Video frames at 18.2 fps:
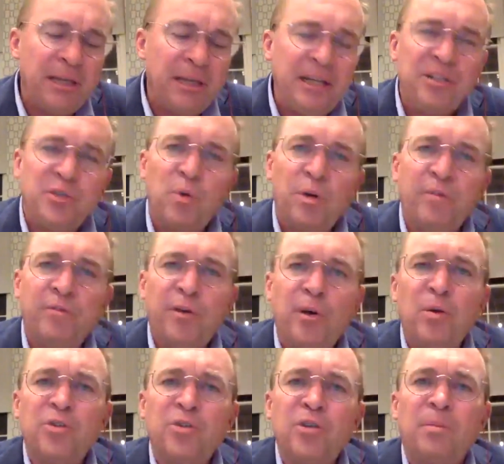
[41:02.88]
where
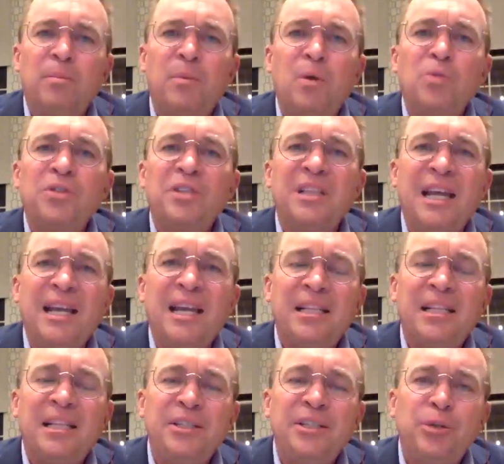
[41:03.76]
voters are most
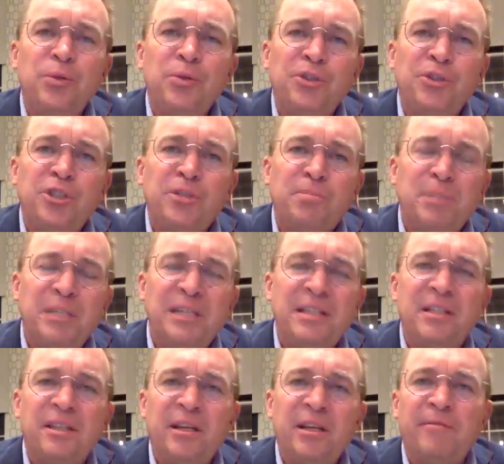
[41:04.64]
likely to
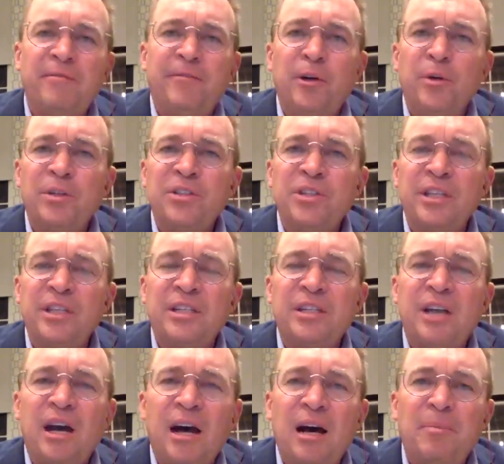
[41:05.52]
split their vote is at the
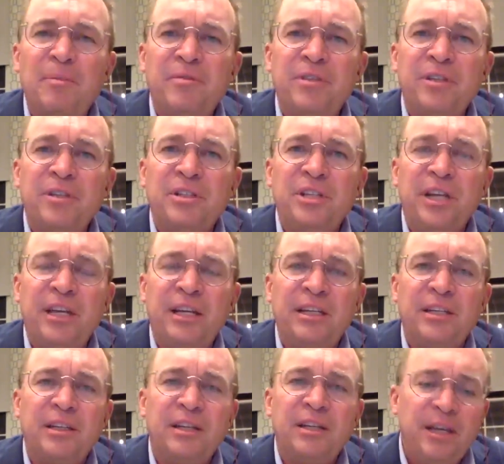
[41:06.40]
top of the ticket.